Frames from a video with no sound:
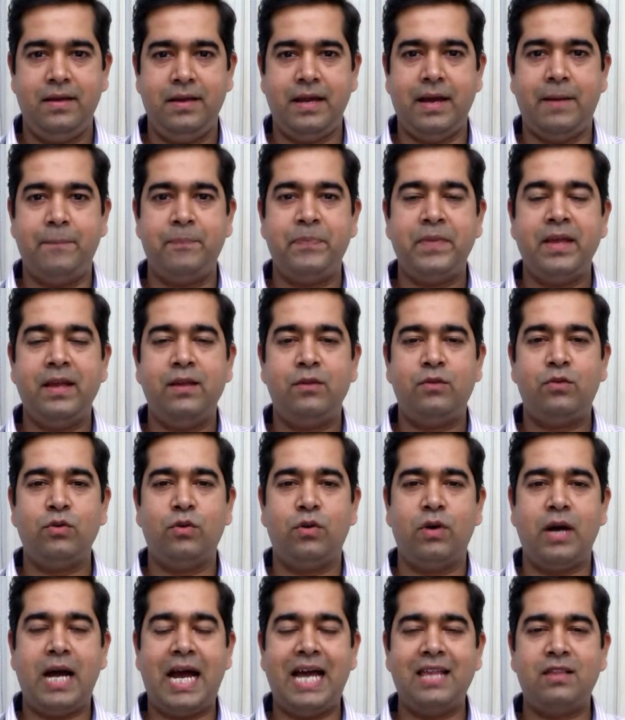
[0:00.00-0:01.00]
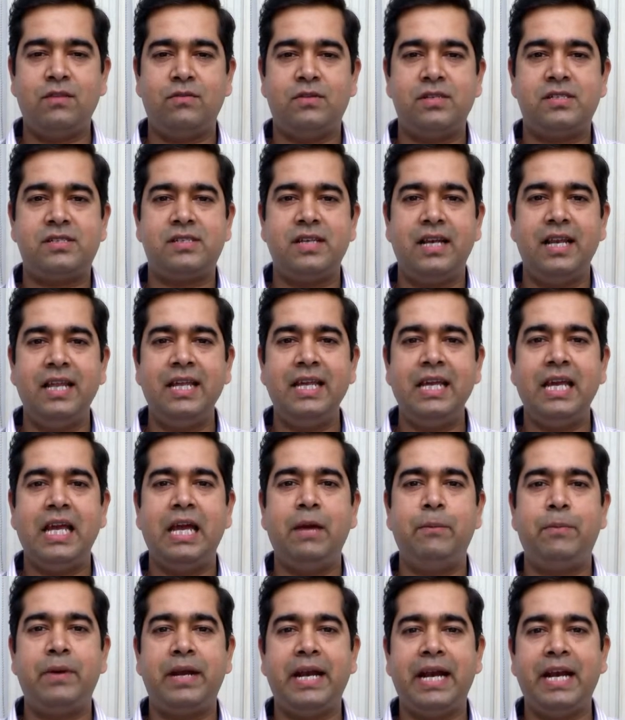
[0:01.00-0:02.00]
Yeah. So as I was telling,
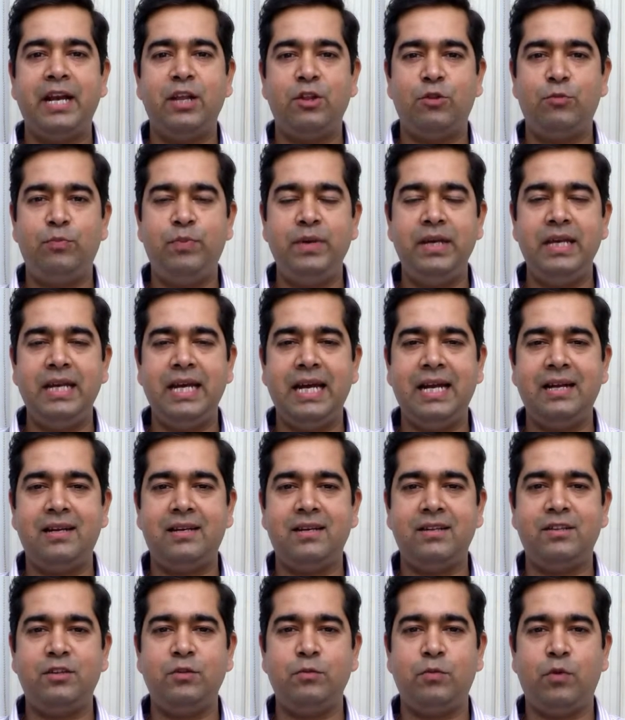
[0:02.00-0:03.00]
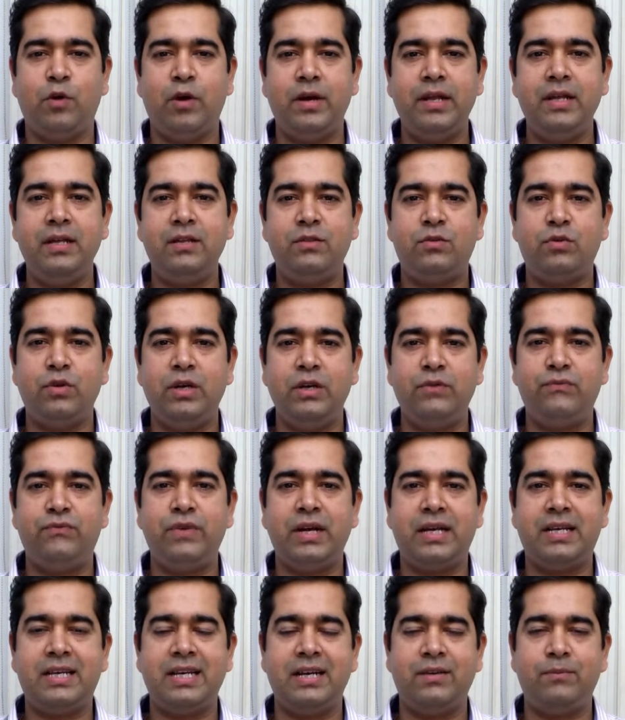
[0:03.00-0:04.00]
hepatitis B enters the body through
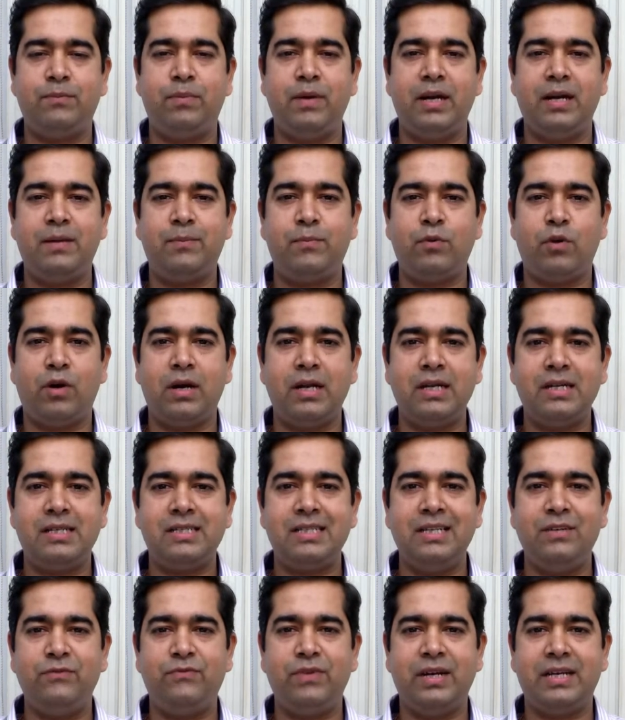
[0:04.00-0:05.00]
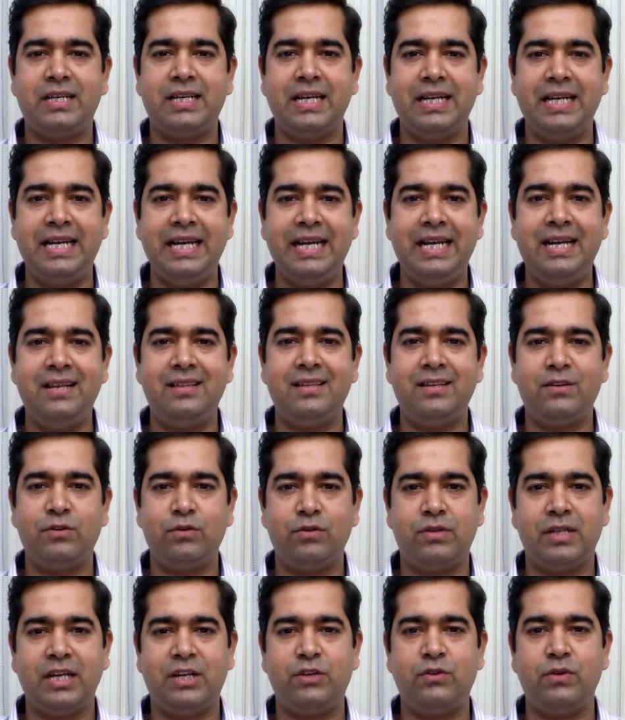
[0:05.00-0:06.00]
infected blood products, infected needles,
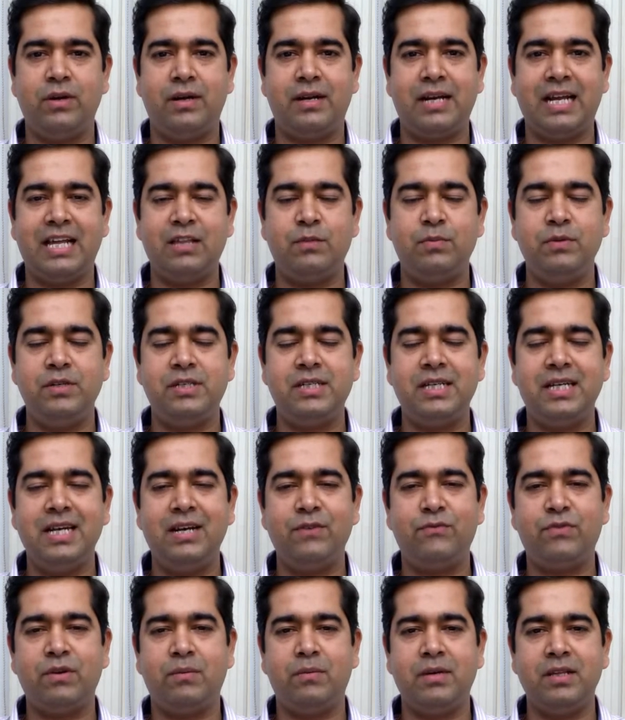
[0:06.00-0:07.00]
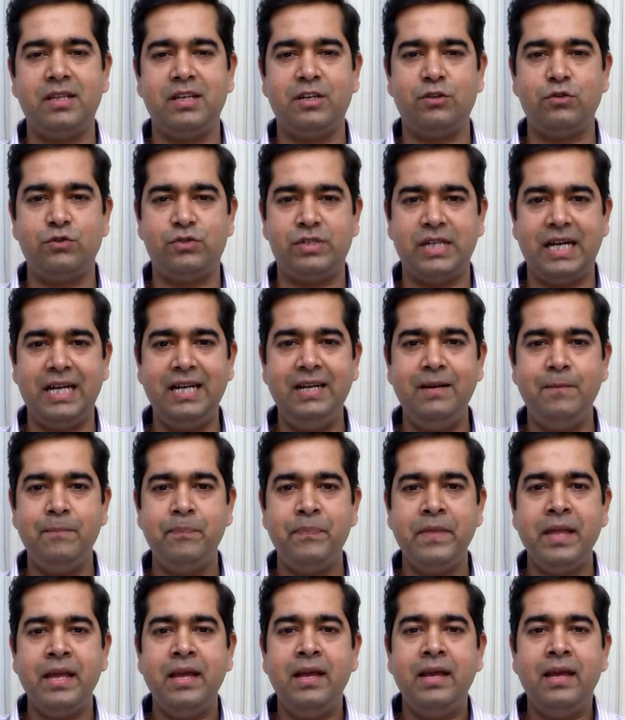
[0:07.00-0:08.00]
through sexual transmission, and from mother to child.
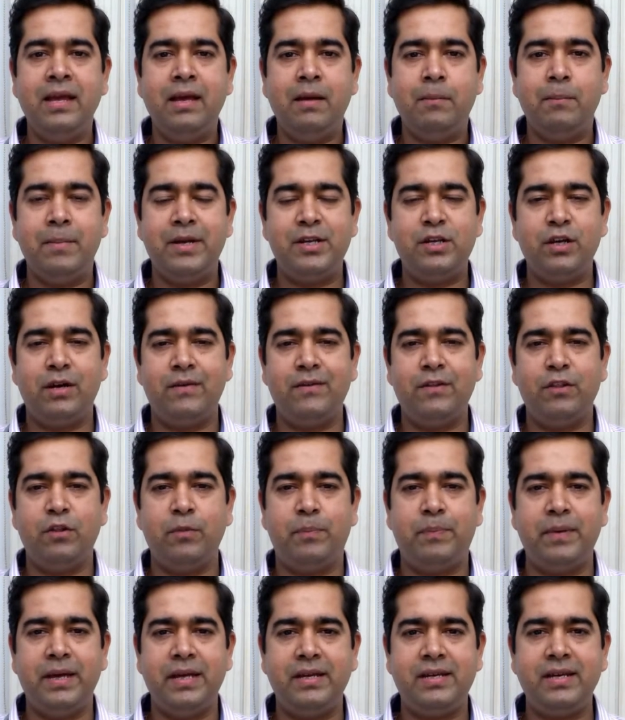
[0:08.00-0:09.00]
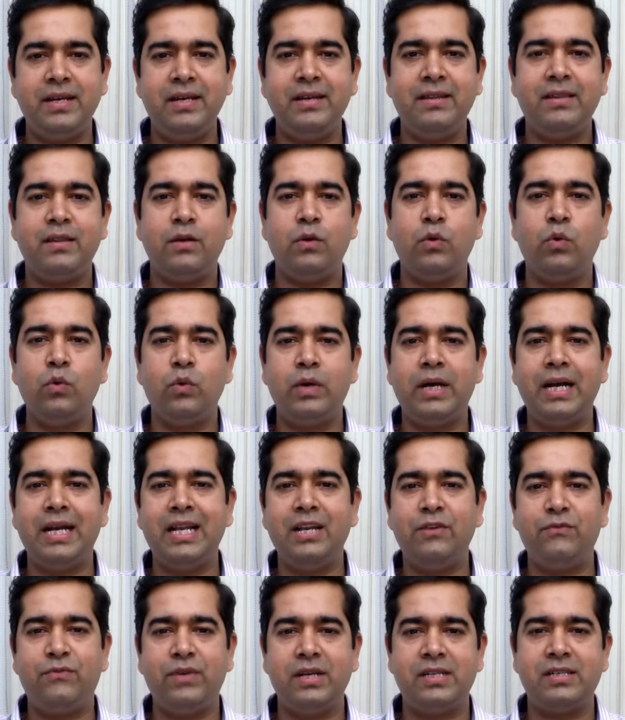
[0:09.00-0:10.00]
Majority of the patients who get
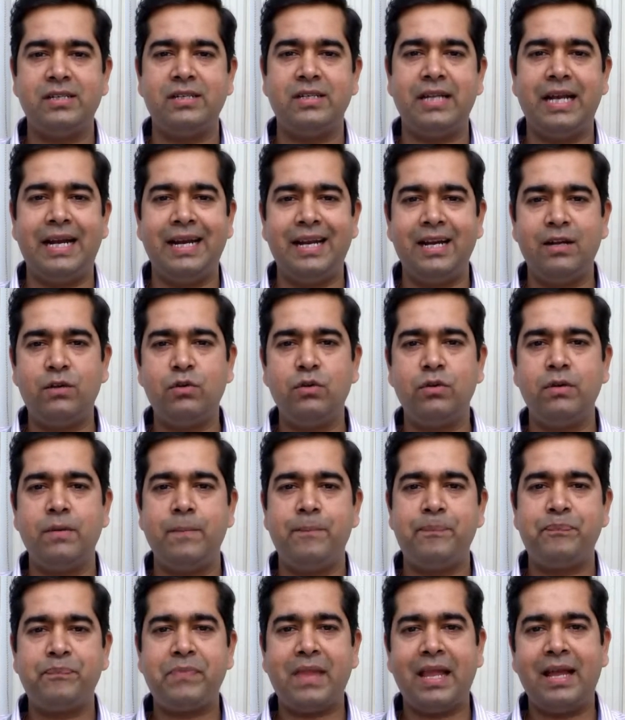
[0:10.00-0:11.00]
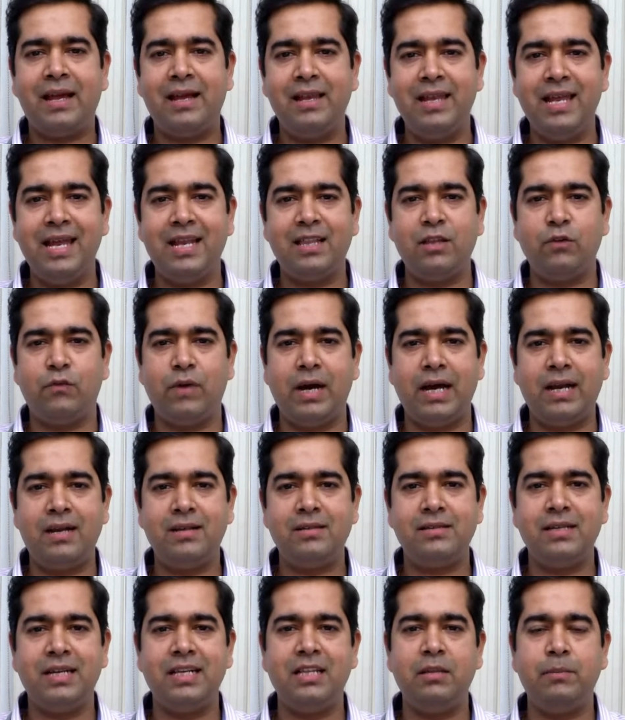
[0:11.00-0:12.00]
infection in adulthood clear the
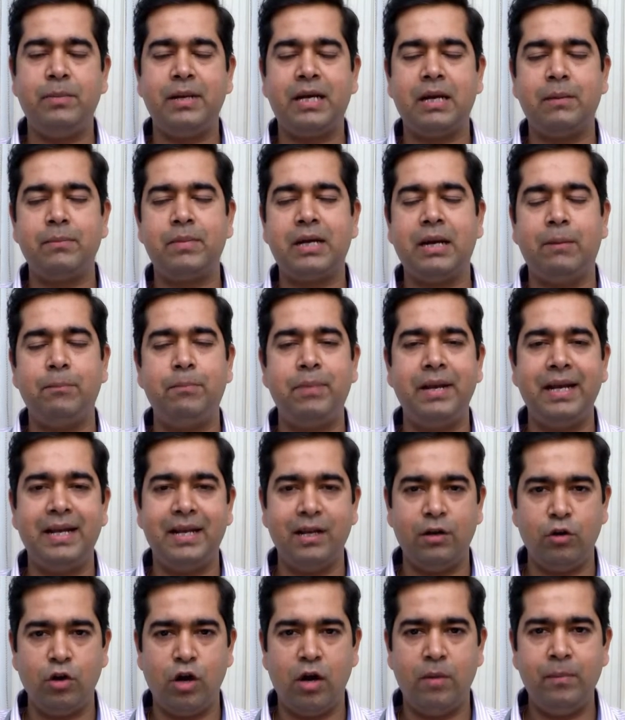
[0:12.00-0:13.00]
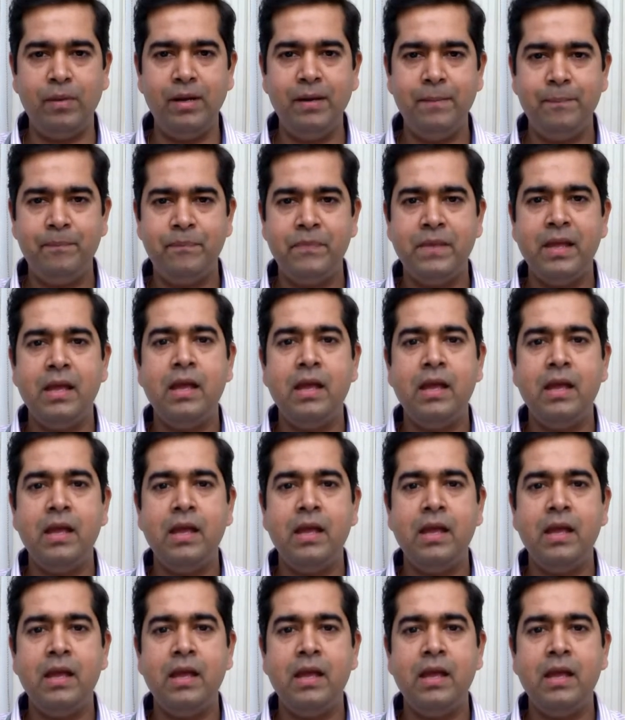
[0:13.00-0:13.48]
virus and they become completely normal.